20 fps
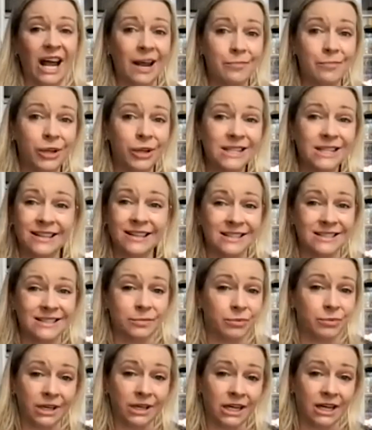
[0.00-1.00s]
And plus on
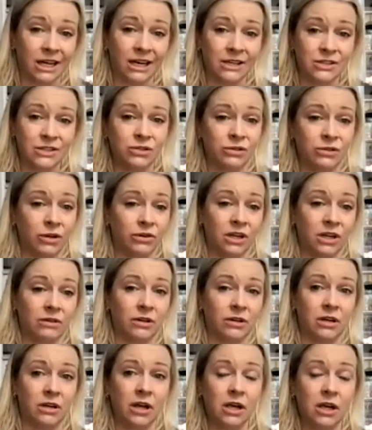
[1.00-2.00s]
Sabrina, as you know,
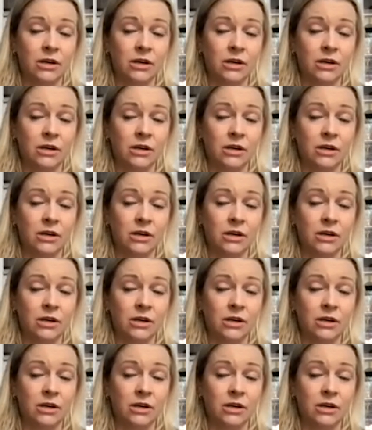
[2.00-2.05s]
David,